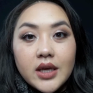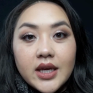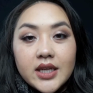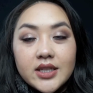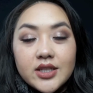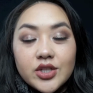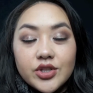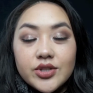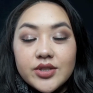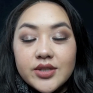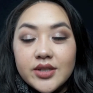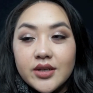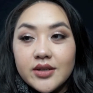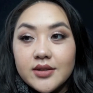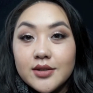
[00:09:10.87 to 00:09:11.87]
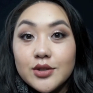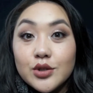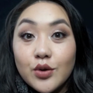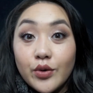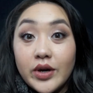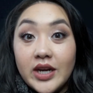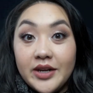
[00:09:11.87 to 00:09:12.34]
It just
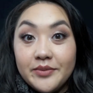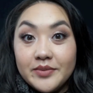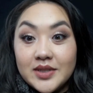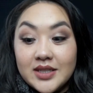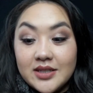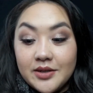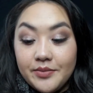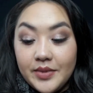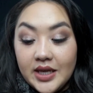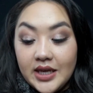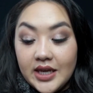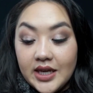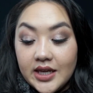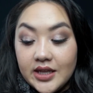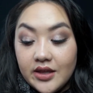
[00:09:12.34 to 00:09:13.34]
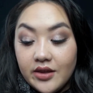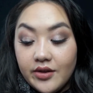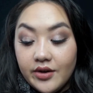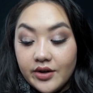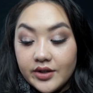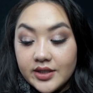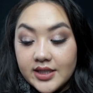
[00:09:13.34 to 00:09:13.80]
screams to me. It
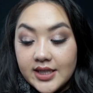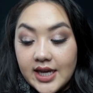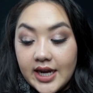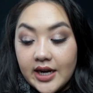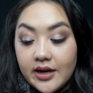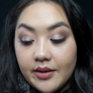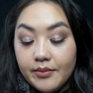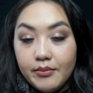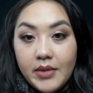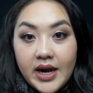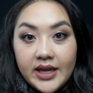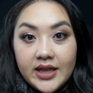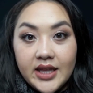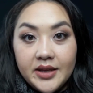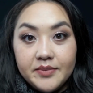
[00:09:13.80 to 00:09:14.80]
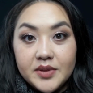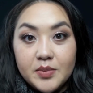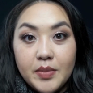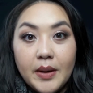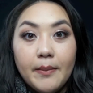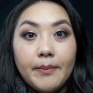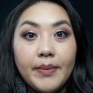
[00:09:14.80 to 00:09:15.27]
looks like my lips
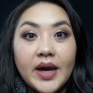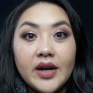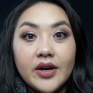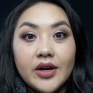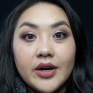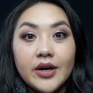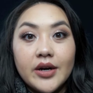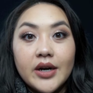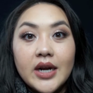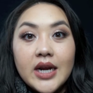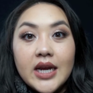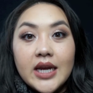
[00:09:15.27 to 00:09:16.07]
but better.